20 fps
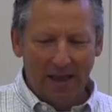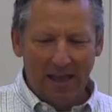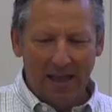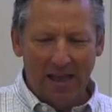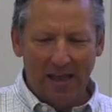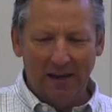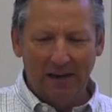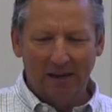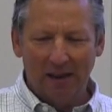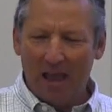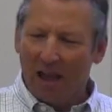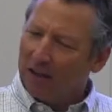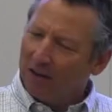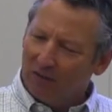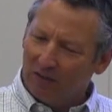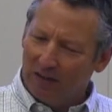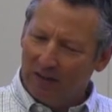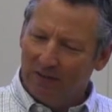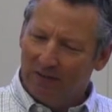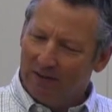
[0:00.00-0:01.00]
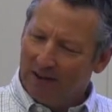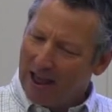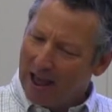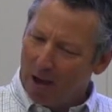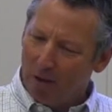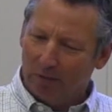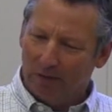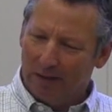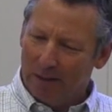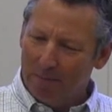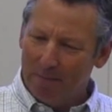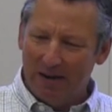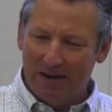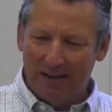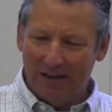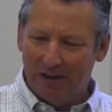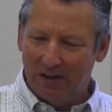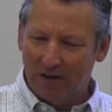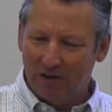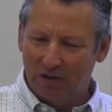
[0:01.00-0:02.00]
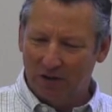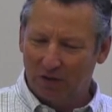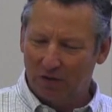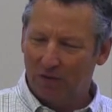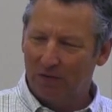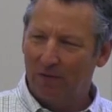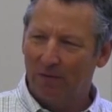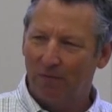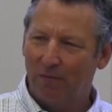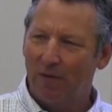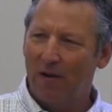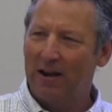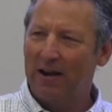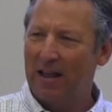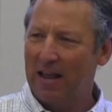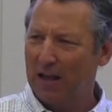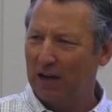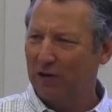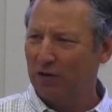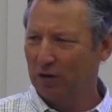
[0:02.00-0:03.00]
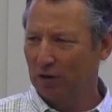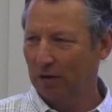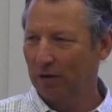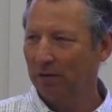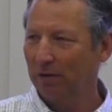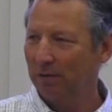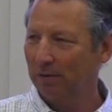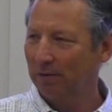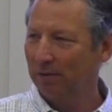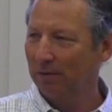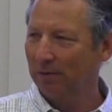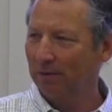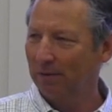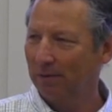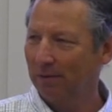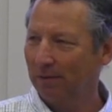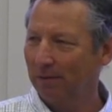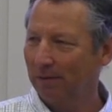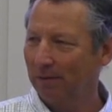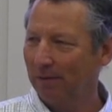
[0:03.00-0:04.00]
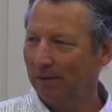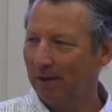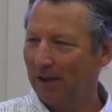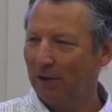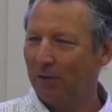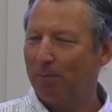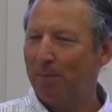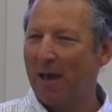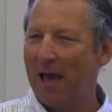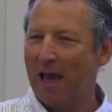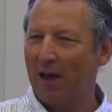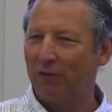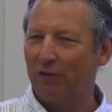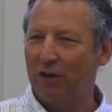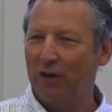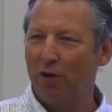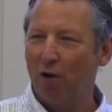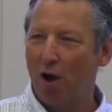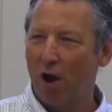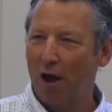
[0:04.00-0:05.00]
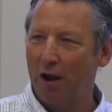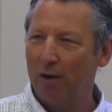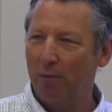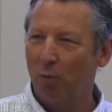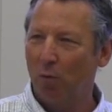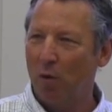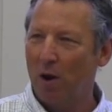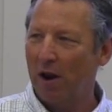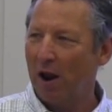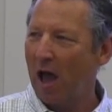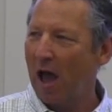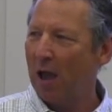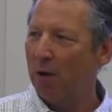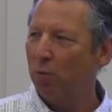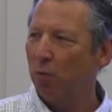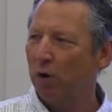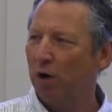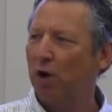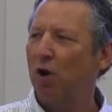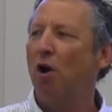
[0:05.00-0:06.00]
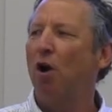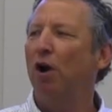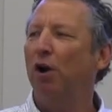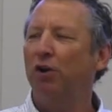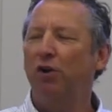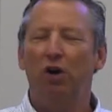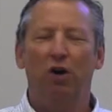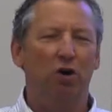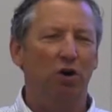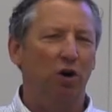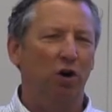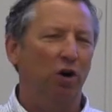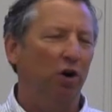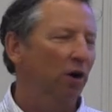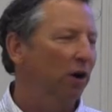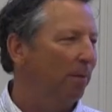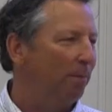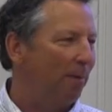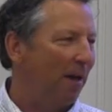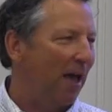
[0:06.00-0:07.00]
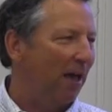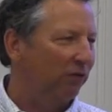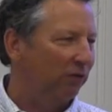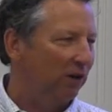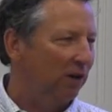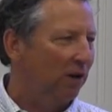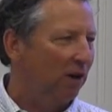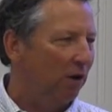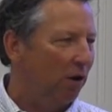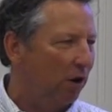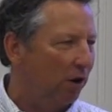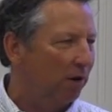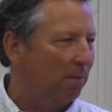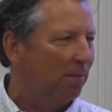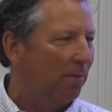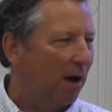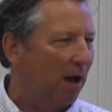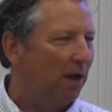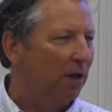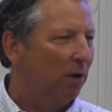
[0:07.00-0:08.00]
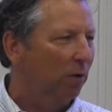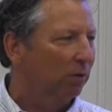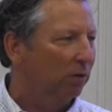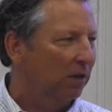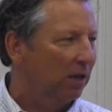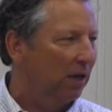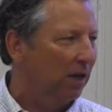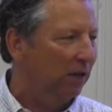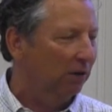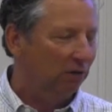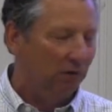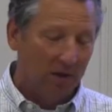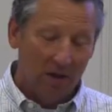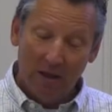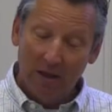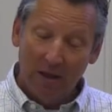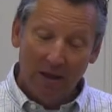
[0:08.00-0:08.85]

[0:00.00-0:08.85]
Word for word: And legacy is now limited to just financial. It's passing on what I work hard to earn and passing it on to my own kids.